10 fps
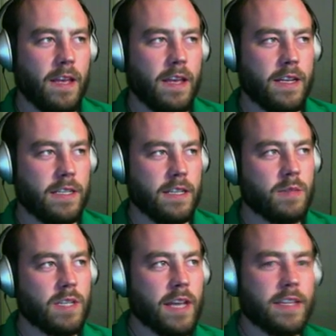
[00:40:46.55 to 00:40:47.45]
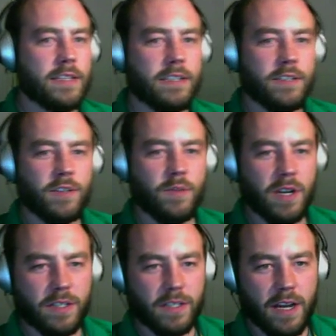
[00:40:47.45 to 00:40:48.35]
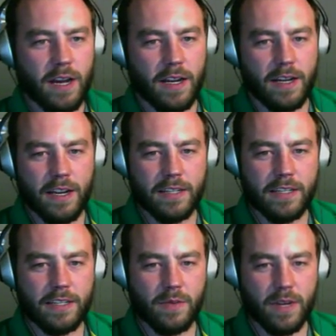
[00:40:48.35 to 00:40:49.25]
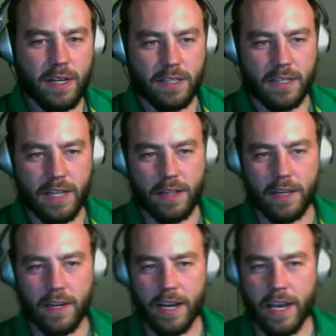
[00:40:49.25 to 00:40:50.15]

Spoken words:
it seems like this is too much. I'd like to see what else is out there.